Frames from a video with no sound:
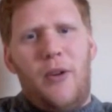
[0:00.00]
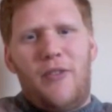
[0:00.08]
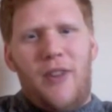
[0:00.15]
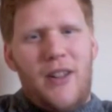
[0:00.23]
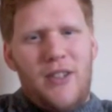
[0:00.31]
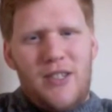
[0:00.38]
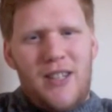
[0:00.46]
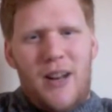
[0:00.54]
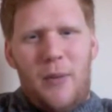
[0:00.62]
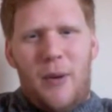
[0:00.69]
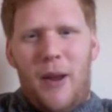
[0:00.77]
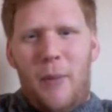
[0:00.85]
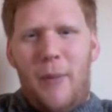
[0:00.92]
friends
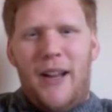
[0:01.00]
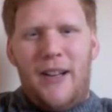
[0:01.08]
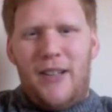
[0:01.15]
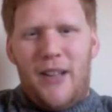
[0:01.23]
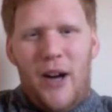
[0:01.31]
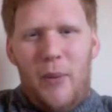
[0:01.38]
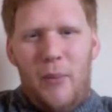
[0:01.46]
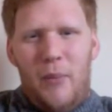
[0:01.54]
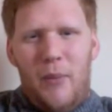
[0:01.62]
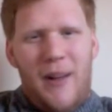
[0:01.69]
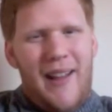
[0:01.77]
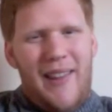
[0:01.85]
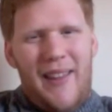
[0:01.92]
celebrated being
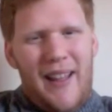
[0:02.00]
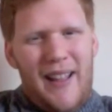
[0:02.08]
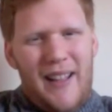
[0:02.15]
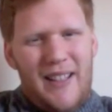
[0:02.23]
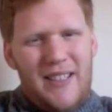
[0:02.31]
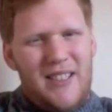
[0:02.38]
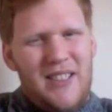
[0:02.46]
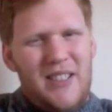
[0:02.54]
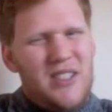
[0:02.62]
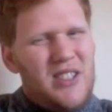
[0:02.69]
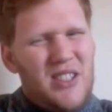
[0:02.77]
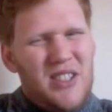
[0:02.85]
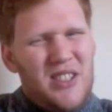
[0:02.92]
dumb at that age, and
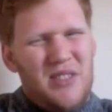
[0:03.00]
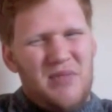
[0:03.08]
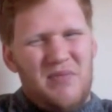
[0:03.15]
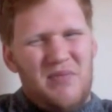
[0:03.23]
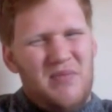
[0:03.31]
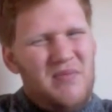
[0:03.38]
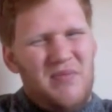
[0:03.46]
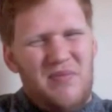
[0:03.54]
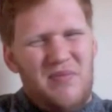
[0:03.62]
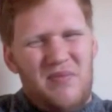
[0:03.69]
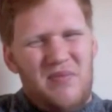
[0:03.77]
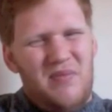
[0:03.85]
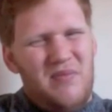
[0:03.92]
it's just,
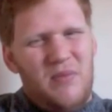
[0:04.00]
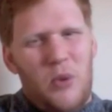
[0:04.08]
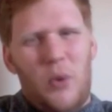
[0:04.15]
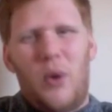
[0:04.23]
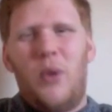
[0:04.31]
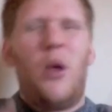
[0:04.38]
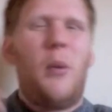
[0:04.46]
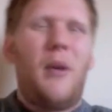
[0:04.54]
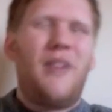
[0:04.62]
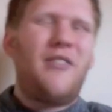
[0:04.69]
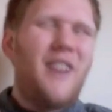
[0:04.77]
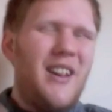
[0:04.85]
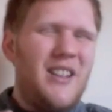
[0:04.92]
well, not my
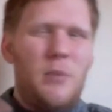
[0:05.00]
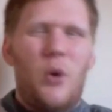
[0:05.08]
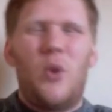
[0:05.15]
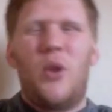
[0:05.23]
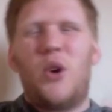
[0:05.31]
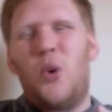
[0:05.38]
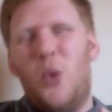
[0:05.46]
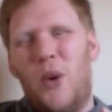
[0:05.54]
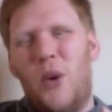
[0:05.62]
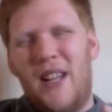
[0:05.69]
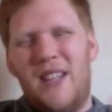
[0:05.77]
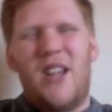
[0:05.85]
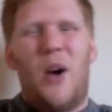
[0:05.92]
friends, but all the cool
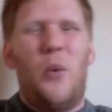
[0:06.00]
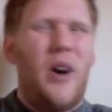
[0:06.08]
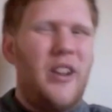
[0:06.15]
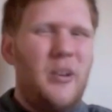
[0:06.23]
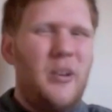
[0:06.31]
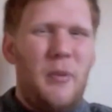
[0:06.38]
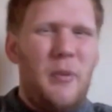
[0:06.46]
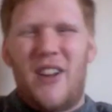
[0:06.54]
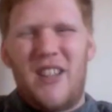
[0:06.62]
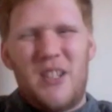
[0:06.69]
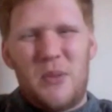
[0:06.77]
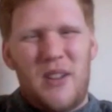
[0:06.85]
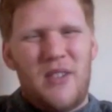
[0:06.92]
kids that I wanted to be
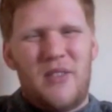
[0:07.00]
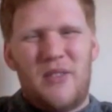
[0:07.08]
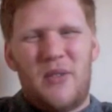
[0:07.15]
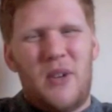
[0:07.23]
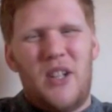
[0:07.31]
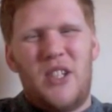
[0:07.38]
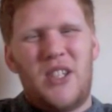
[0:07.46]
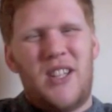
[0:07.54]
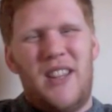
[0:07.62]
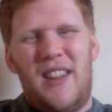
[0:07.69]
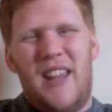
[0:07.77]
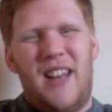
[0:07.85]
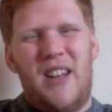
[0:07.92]
friends with, which in
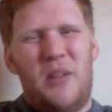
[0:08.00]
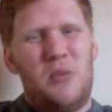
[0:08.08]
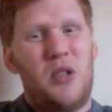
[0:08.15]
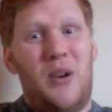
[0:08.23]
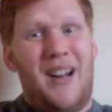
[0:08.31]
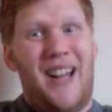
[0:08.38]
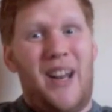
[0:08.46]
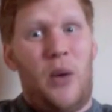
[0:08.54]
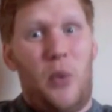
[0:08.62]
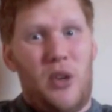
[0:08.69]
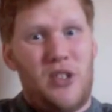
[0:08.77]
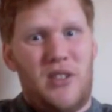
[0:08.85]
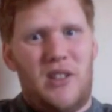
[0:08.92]
the end I'm so glad I
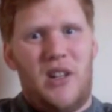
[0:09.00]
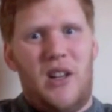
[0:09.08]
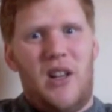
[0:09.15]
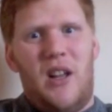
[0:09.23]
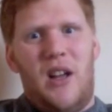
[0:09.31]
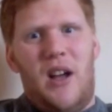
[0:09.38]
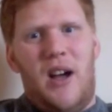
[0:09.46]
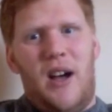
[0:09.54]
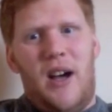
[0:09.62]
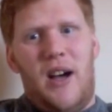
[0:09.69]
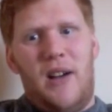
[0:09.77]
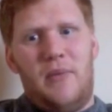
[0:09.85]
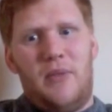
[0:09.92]
wasn't.
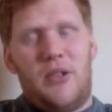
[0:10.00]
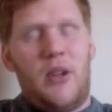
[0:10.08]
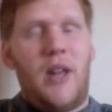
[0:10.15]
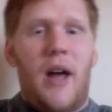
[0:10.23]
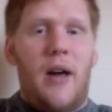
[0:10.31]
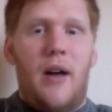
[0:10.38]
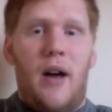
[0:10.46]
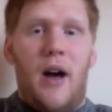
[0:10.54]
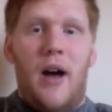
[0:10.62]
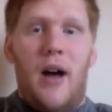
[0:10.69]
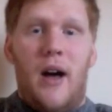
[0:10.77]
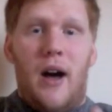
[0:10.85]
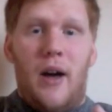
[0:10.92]
I
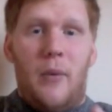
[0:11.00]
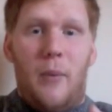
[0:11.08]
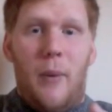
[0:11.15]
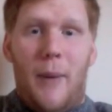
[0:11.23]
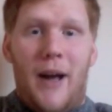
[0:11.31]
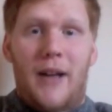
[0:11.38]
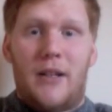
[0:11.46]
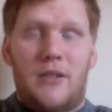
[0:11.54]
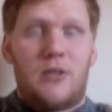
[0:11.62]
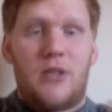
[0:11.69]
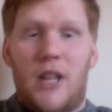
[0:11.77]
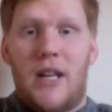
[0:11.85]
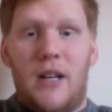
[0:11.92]
went back,
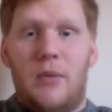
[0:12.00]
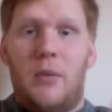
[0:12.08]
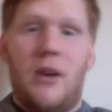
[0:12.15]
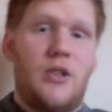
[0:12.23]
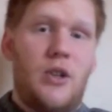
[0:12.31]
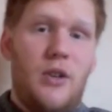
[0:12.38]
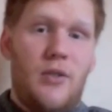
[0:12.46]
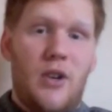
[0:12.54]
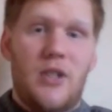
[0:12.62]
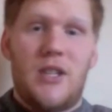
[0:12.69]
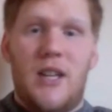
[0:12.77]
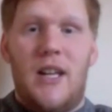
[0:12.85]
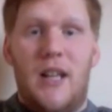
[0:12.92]
studied, went to
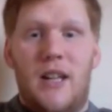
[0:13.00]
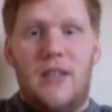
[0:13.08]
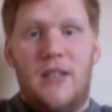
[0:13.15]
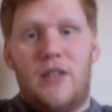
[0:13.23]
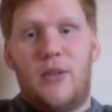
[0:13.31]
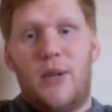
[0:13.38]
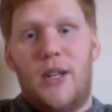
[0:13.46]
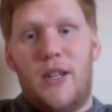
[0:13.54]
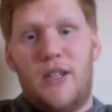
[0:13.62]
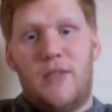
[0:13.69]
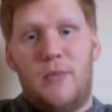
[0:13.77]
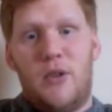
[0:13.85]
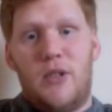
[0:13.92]
university and did 3 years
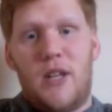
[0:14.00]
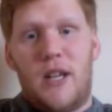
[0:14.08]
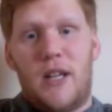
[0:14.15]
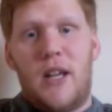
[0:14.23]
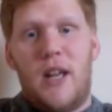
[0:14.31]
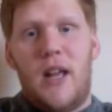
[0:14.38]
of music,